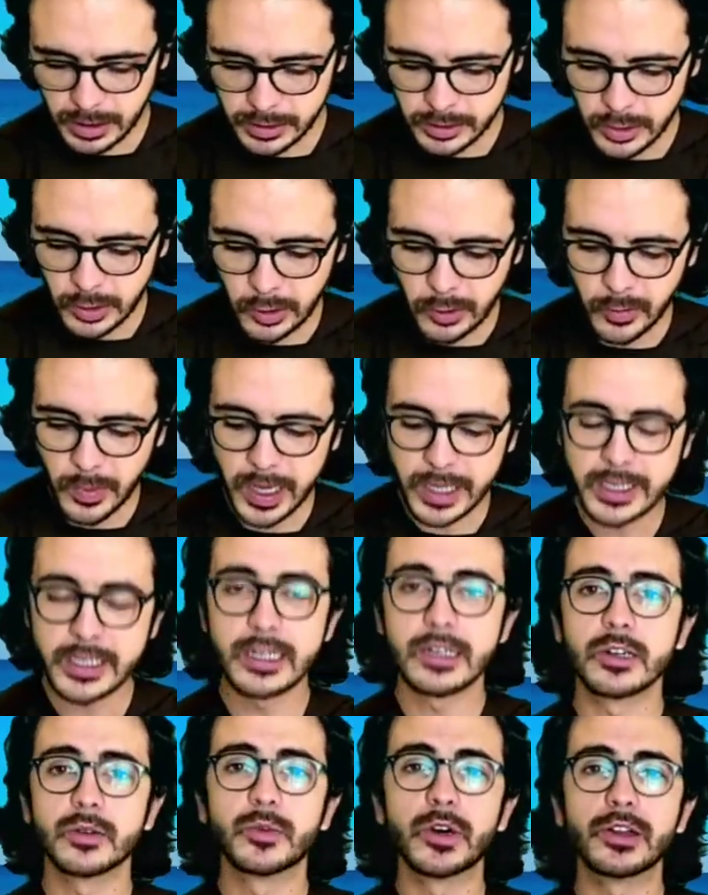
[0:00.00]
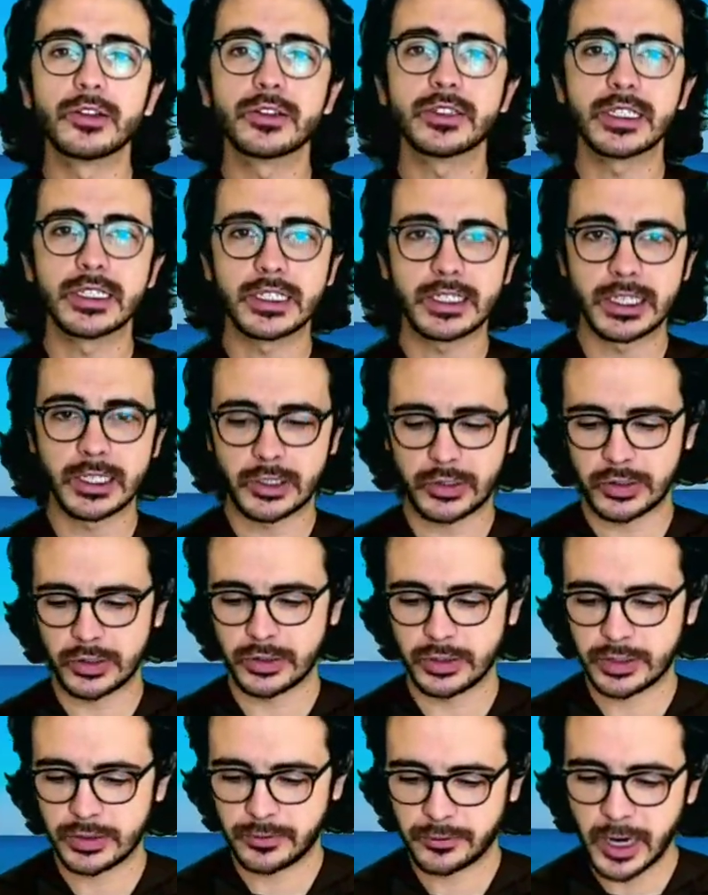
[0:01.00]
So, my dear brothers and
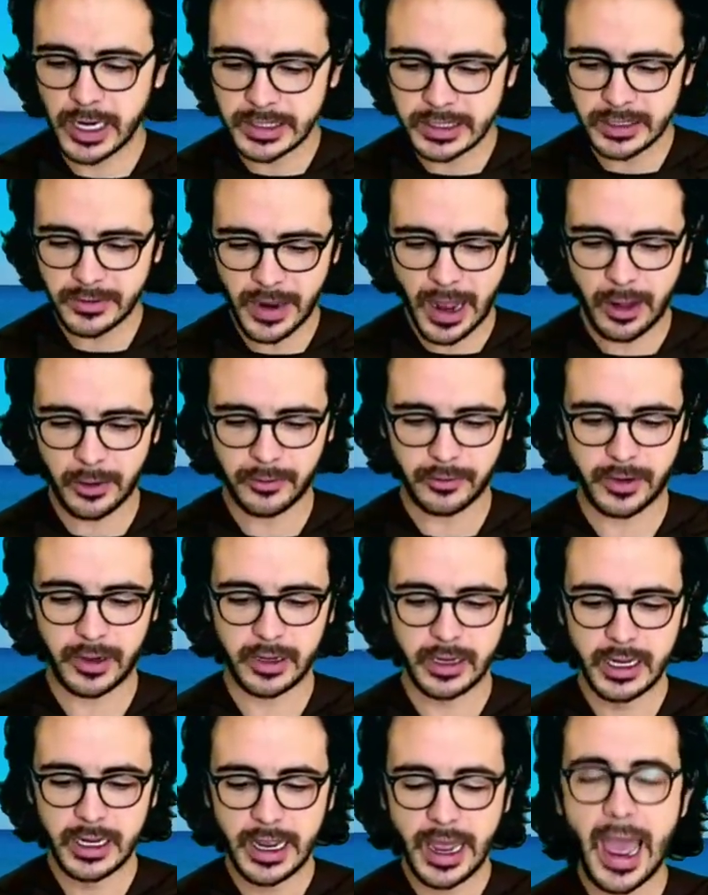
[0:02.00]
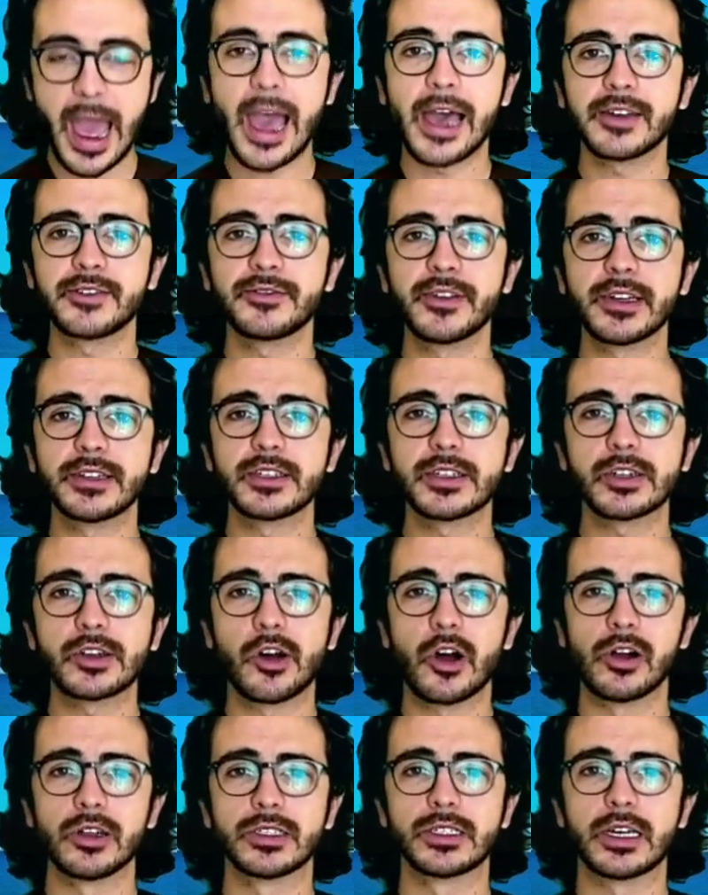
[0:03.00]
sisters, friends of Alpha, Advent
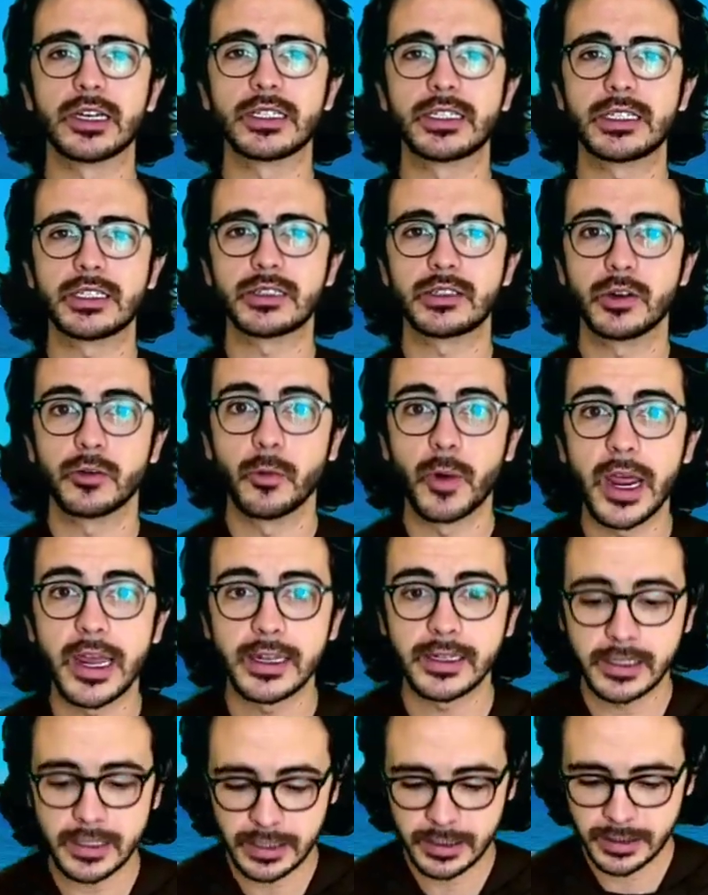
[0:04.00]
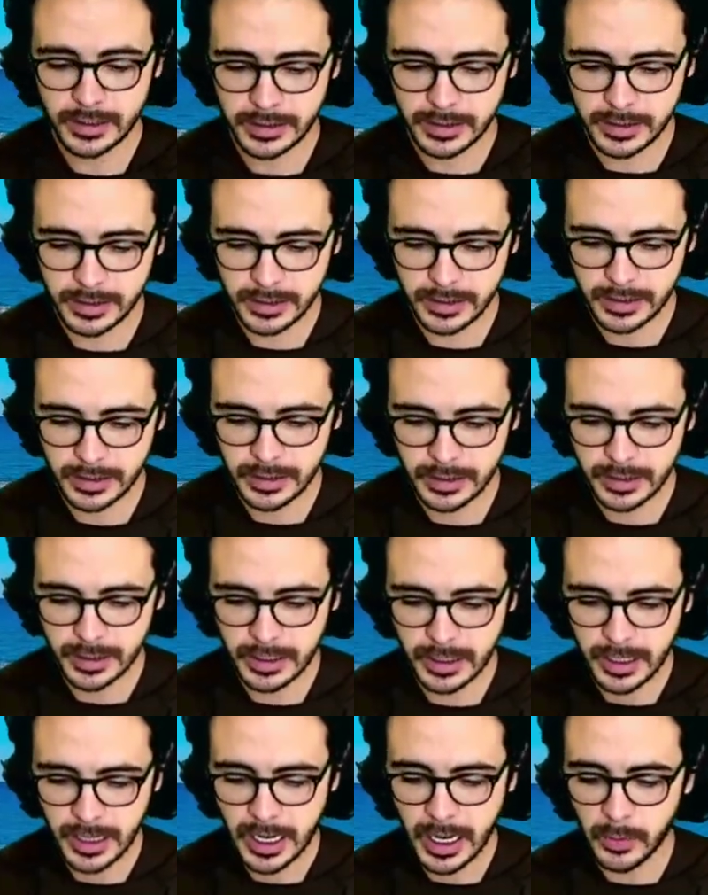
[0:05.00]
calls us to wait.
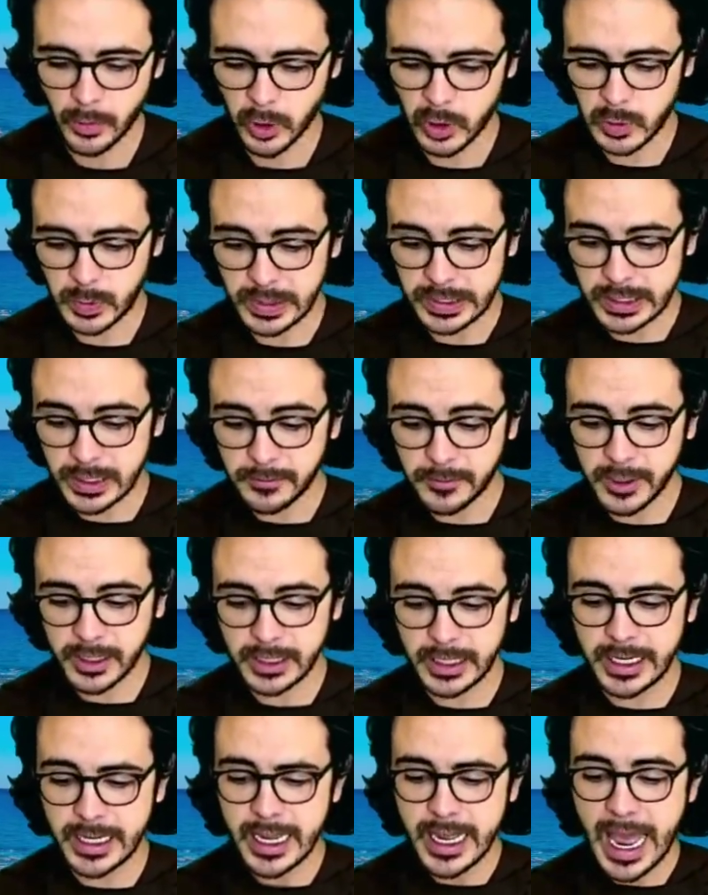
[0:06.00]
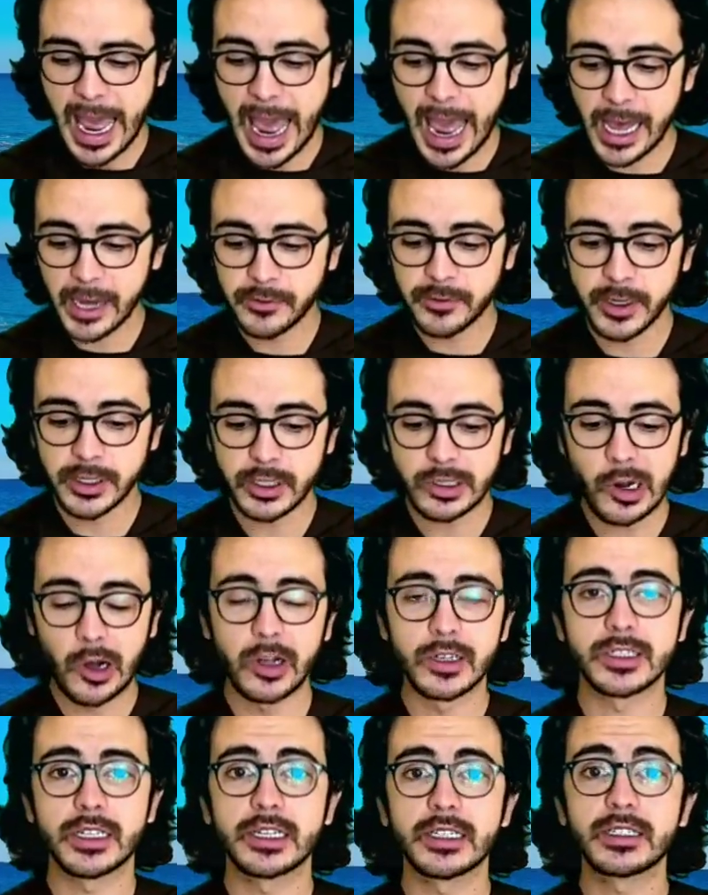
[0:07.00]
And more specifically, Advent
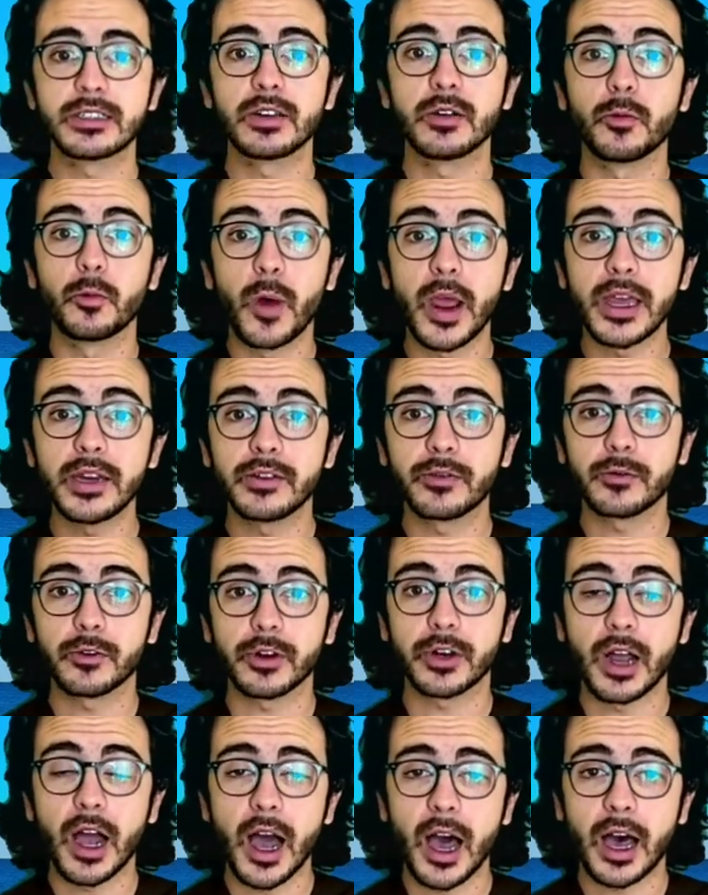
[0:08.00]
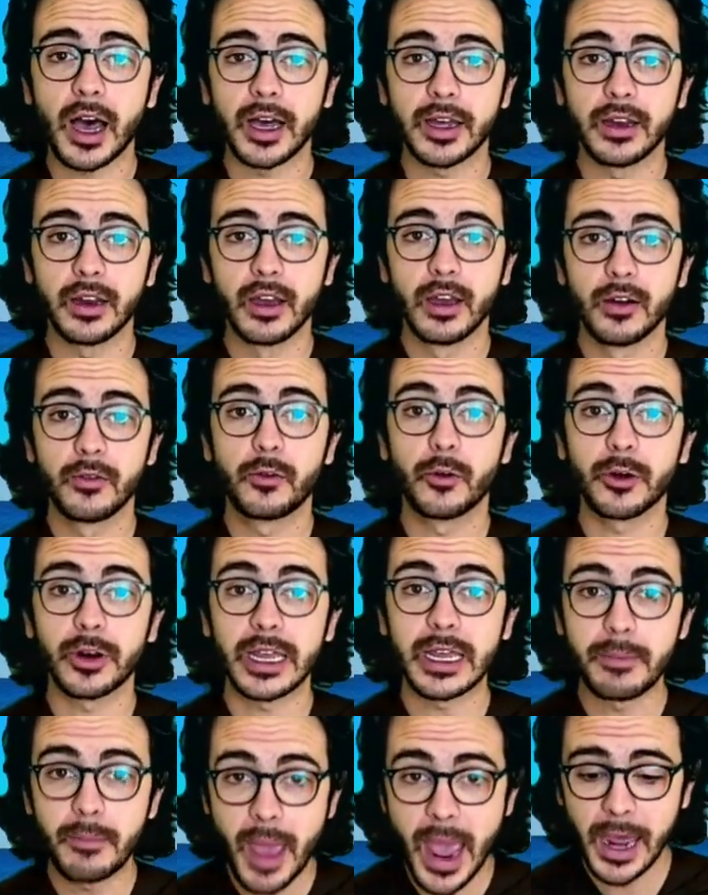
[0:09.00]
calls us to wait for God, for
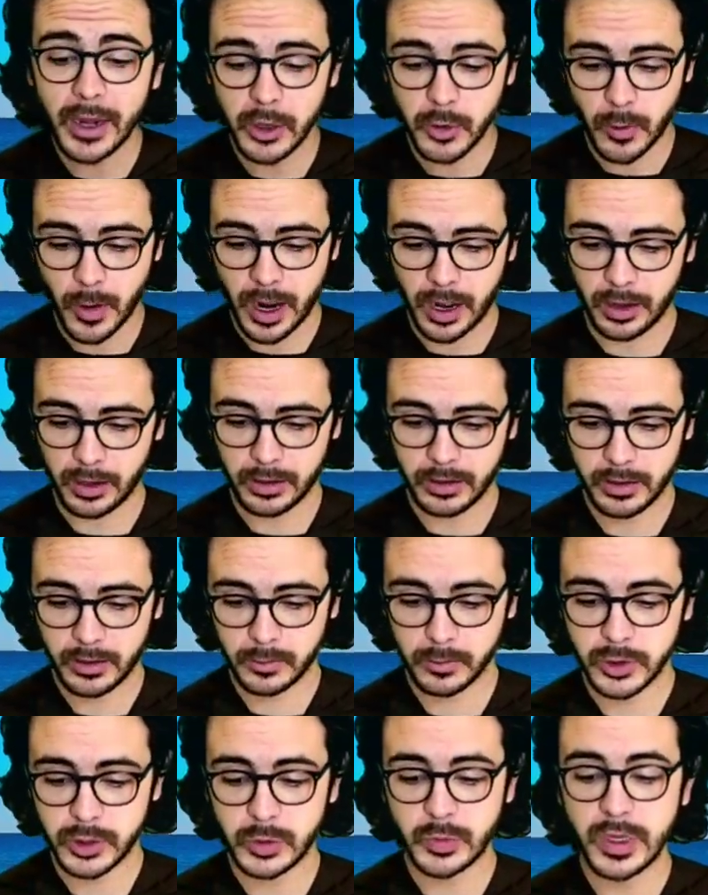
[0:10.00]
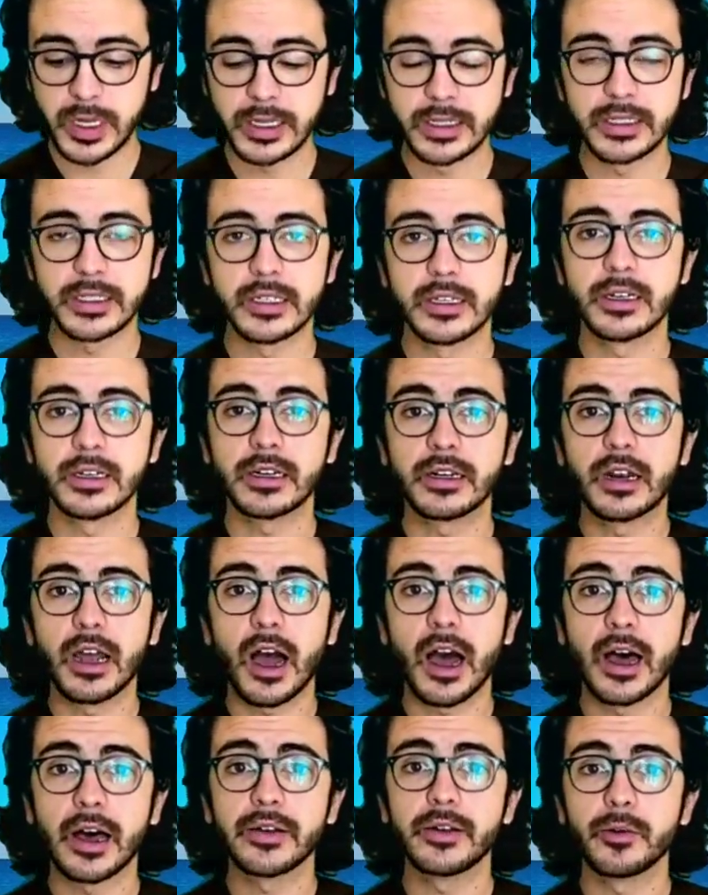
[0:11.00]
Emmanuel, which means
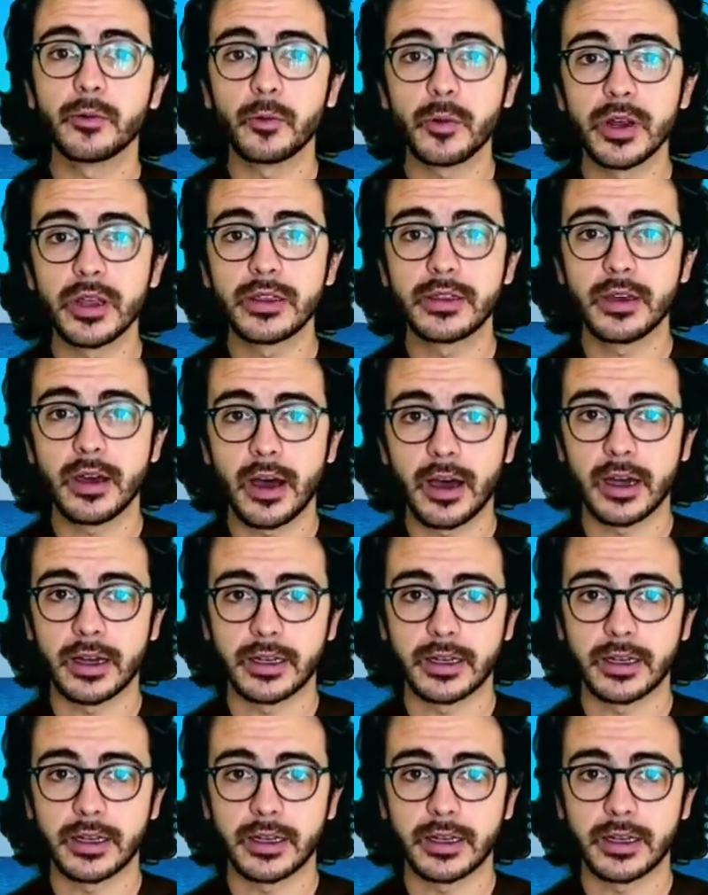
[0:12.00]
God with